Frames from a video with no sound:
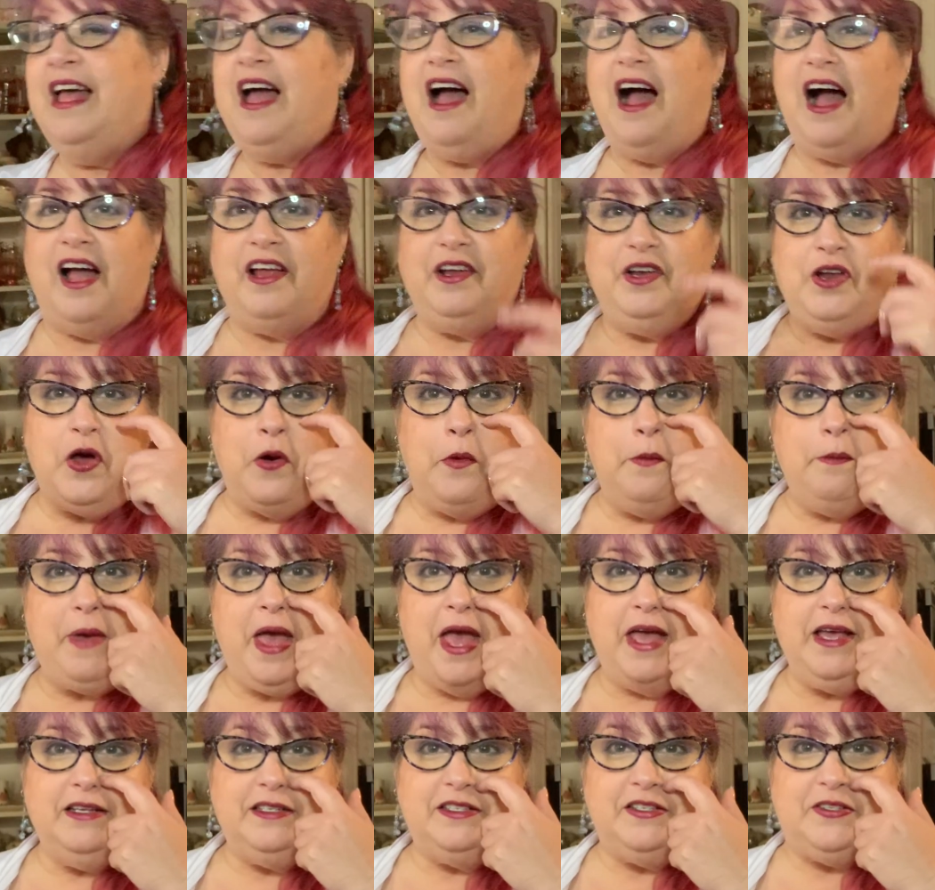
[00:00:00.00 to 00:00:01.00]
I know
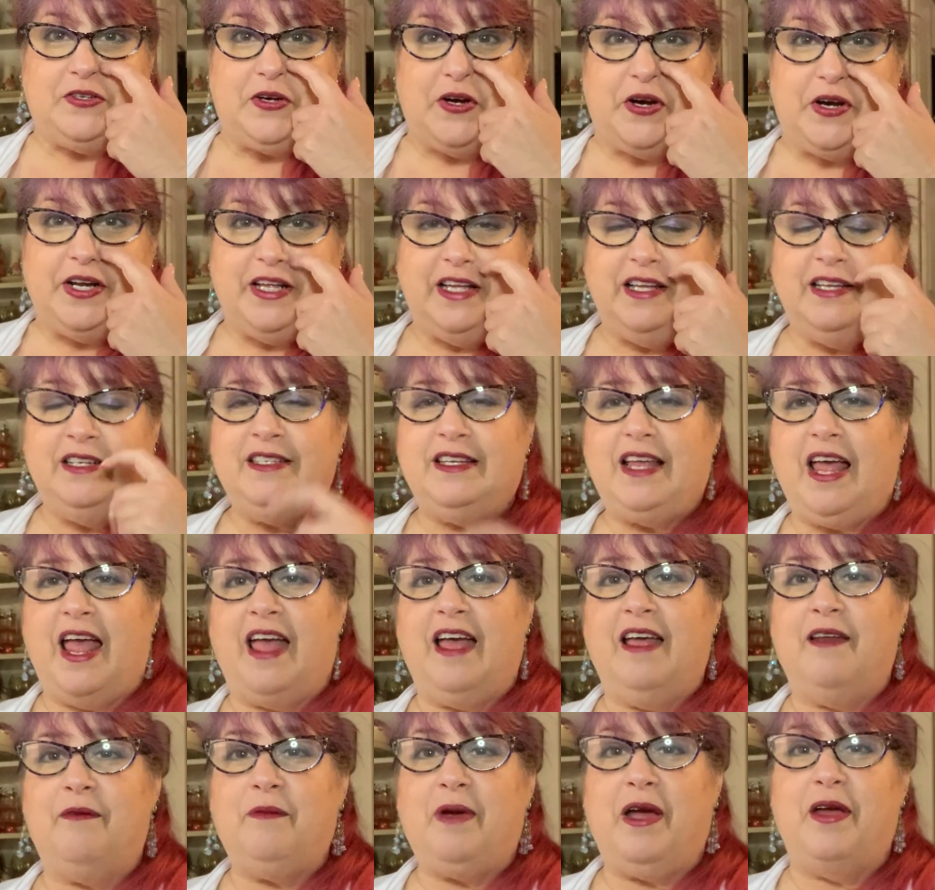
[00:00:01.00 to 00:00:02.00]
May has started,
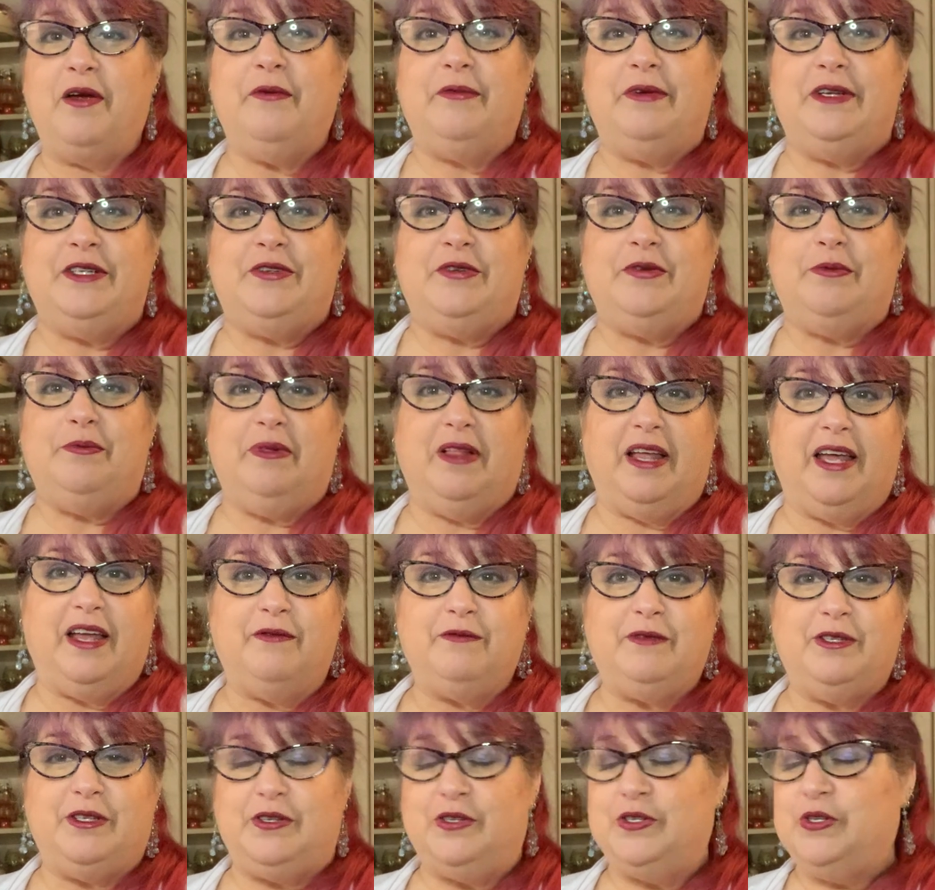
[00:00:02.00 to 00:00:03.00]
and my original plan
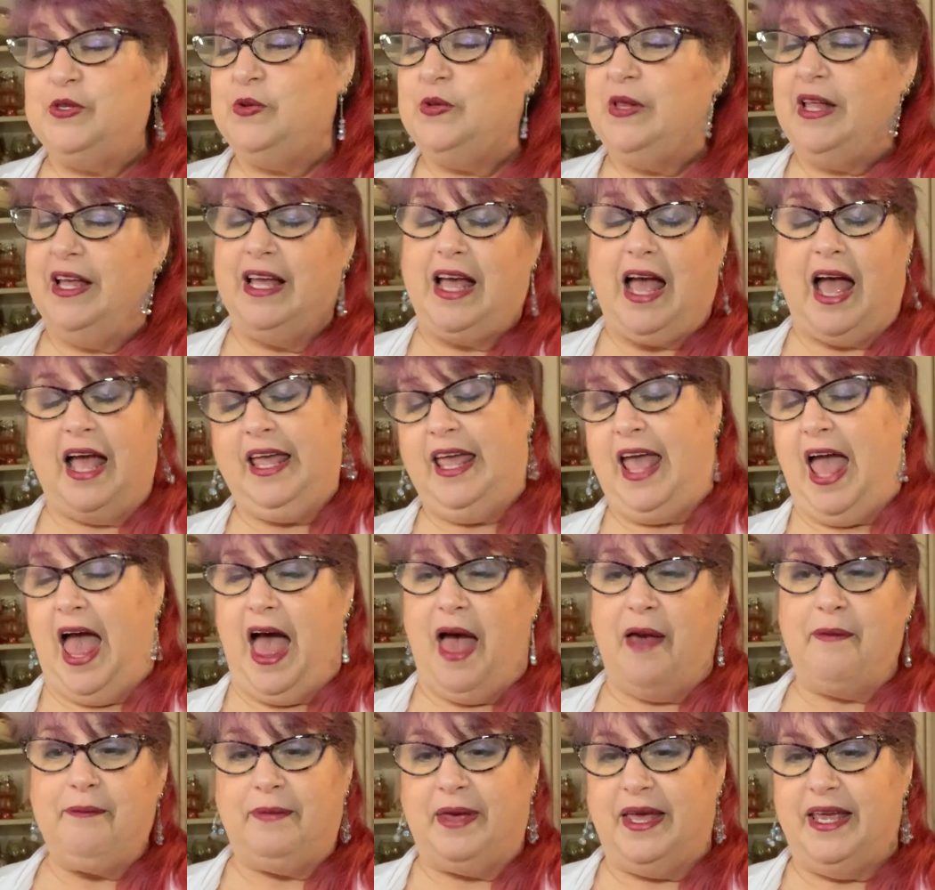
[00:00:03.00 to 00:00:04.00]
was to do like a
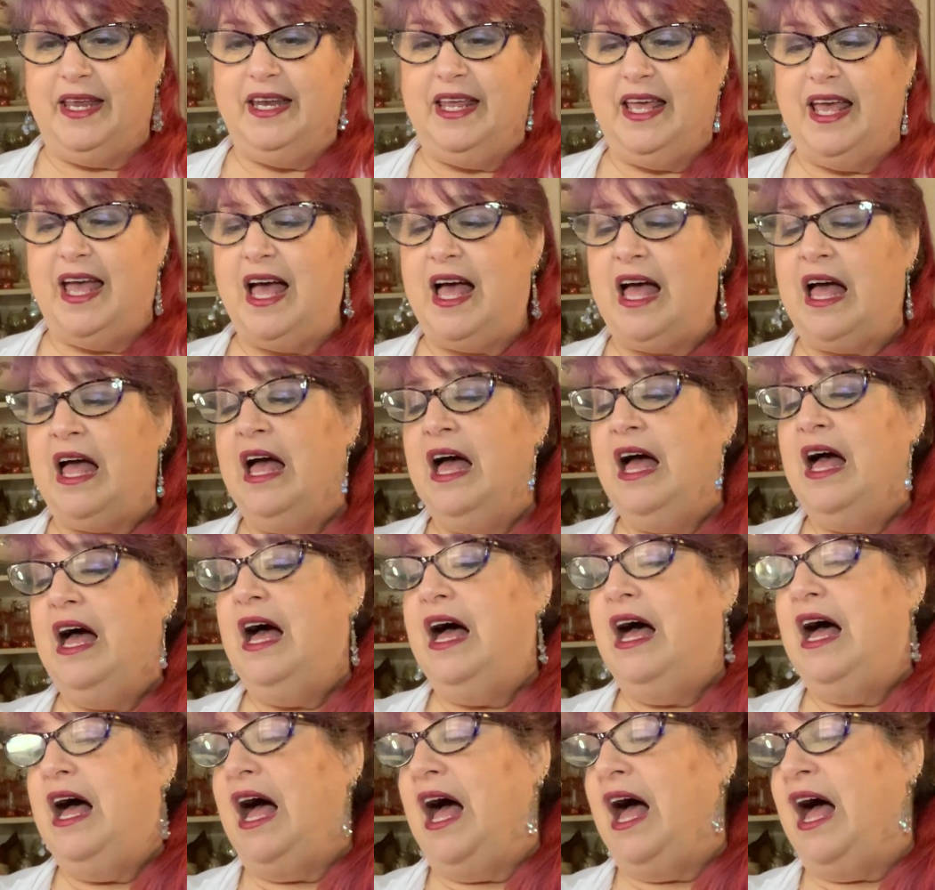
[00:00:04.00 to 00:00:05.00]
cat mania,
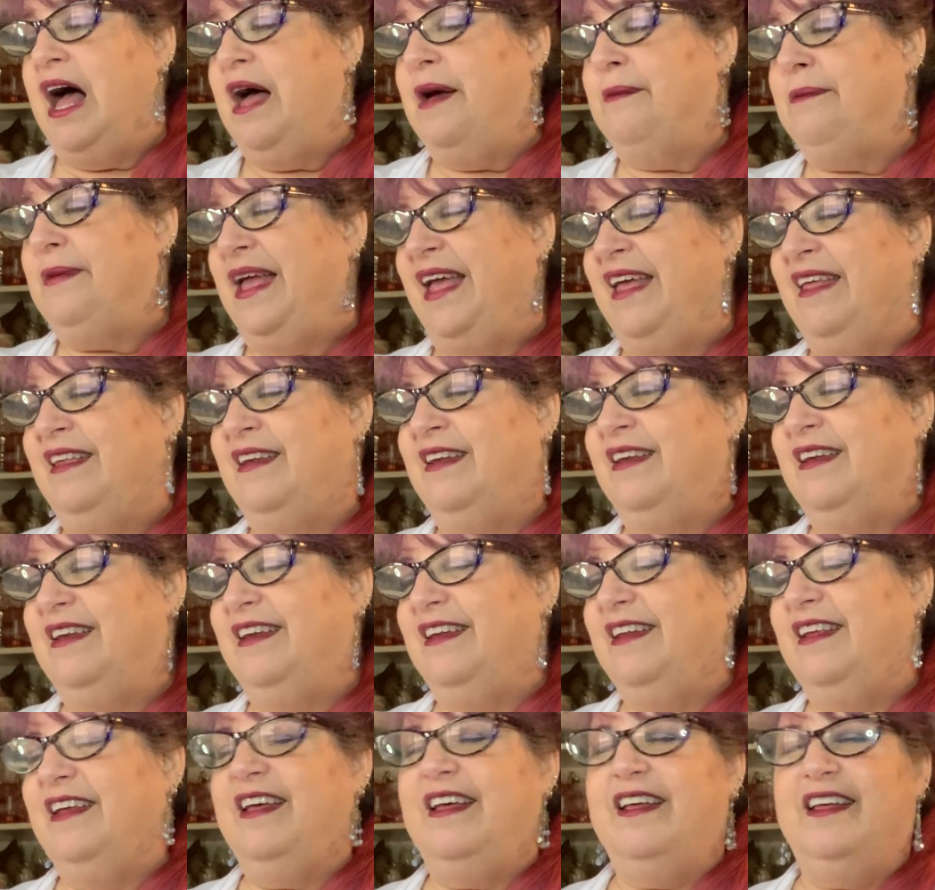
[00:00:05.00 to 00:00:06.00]
and
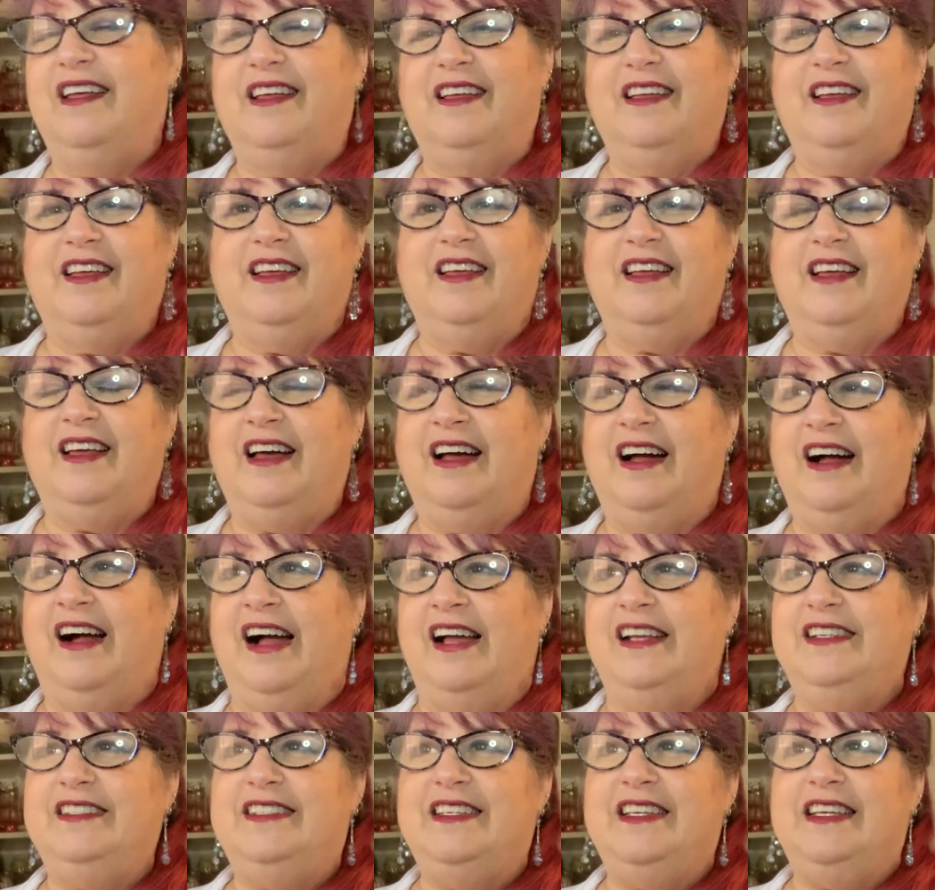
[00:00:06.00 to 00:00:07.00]

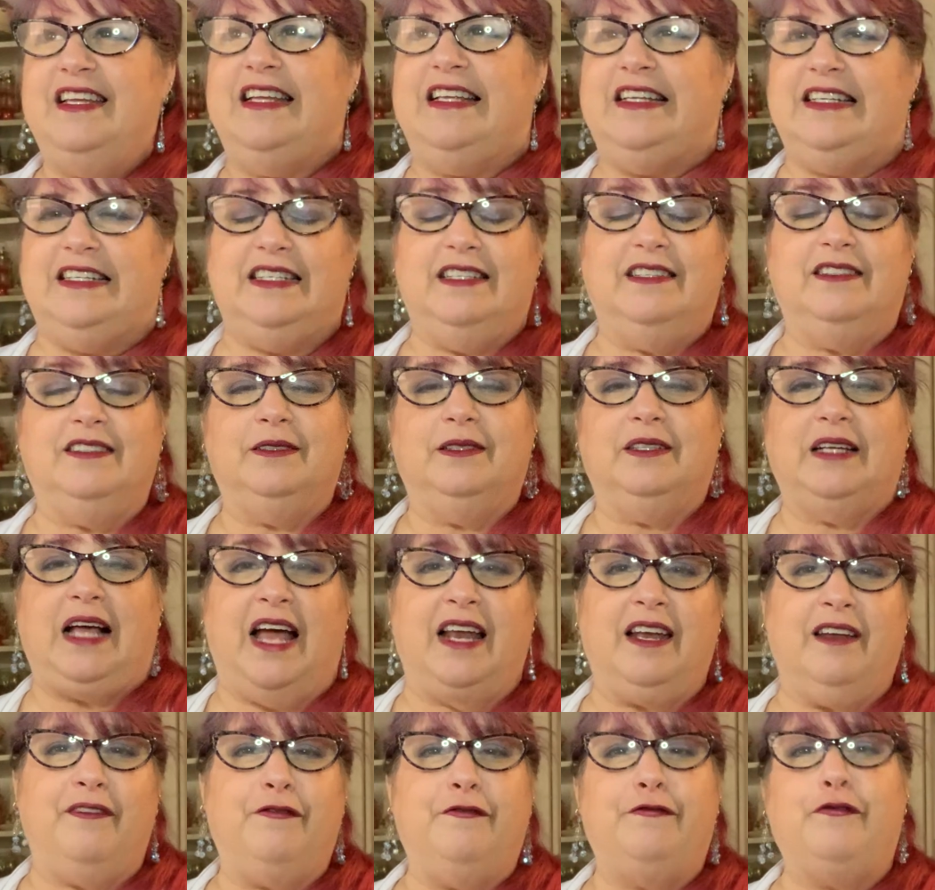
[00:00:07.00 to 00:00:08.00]
I did it
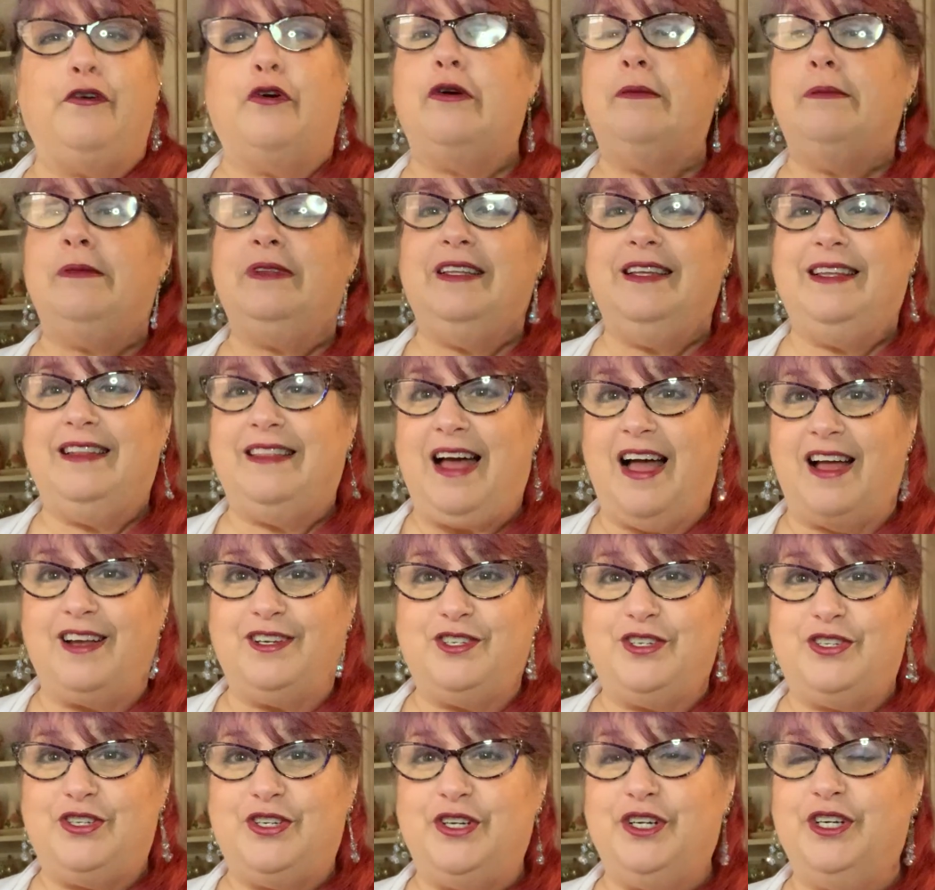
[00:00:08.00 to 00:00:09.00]
kind of formally
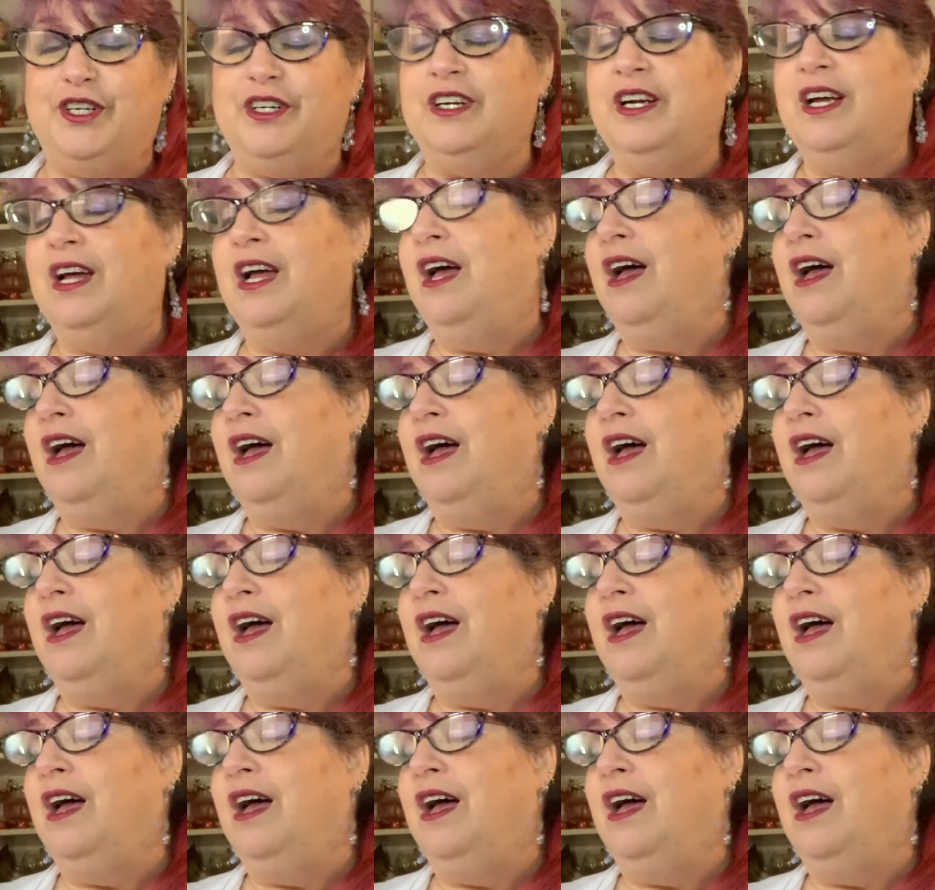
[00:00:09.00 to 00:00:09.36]
last year.